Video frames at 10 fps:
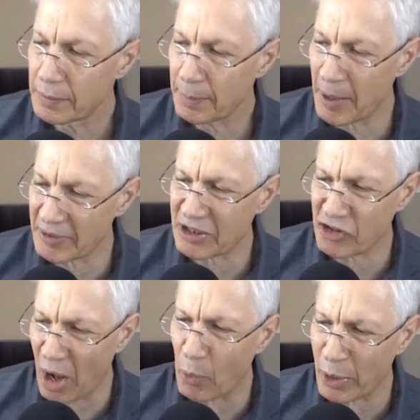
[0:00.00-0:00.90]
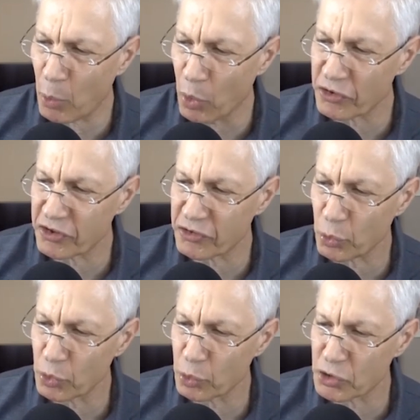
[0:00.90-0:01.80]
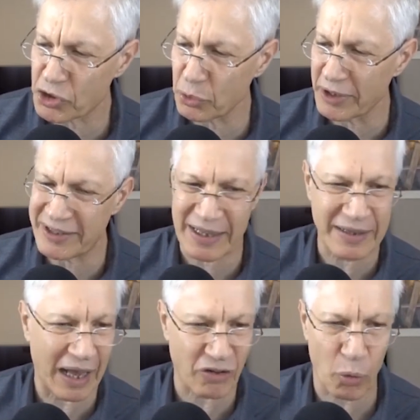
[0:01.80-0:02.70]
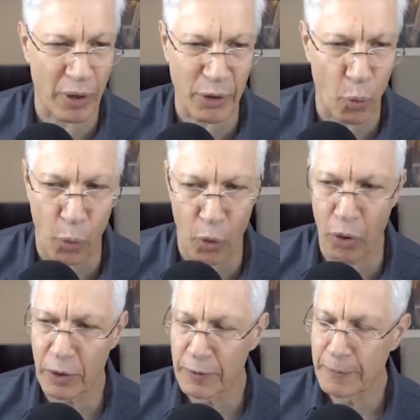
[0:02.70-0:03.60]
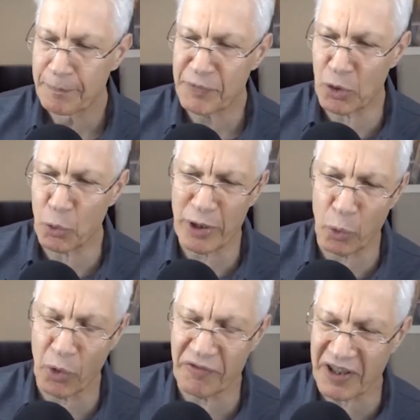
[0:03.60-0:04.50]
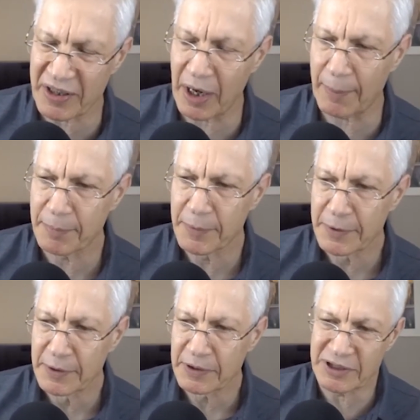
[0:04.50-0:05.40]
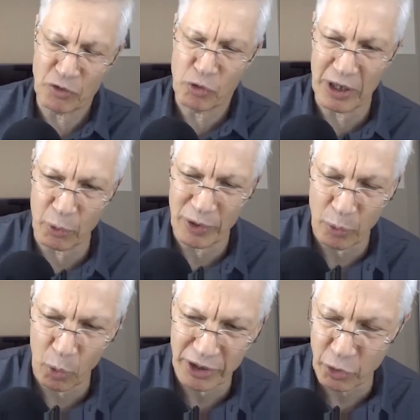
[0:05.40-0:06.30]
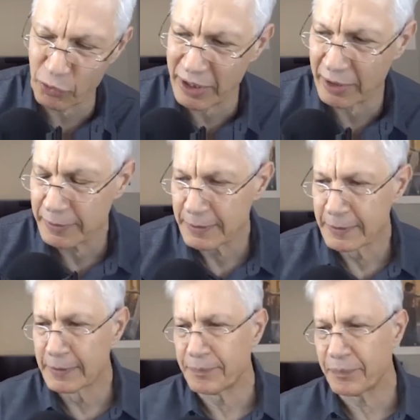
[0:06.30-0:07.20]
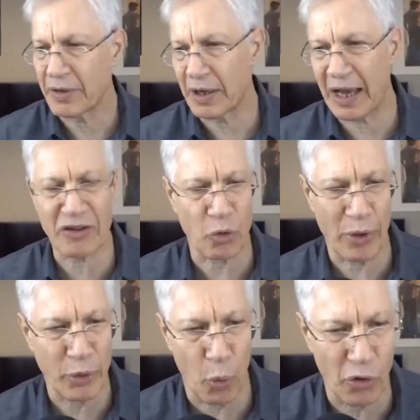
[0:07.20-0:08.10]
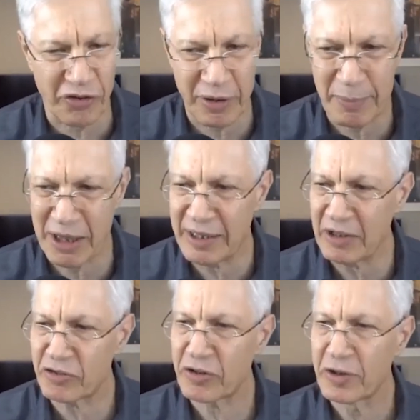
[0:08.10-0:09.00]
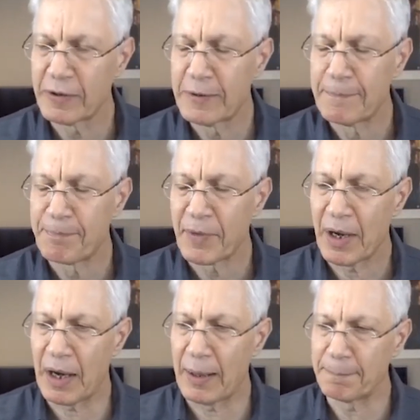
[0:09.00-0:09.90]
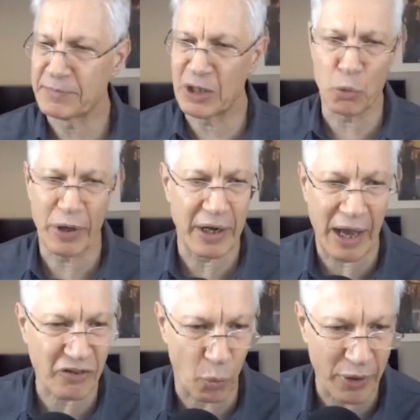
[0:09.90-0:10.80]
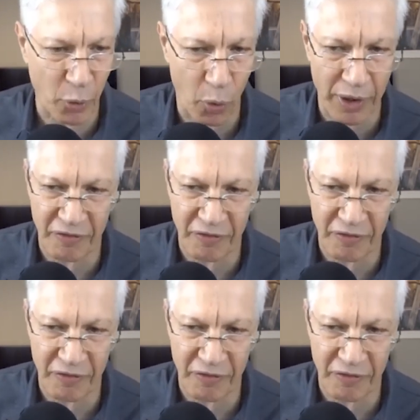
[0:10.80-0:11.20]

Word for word: America has not won a war since World War II. It hasn't won a war, didn't win the war in Vietnam, didn't really win the war in Korea. Hasn't won the wars in the Middle East. Um, didn't win, hasn't won the war in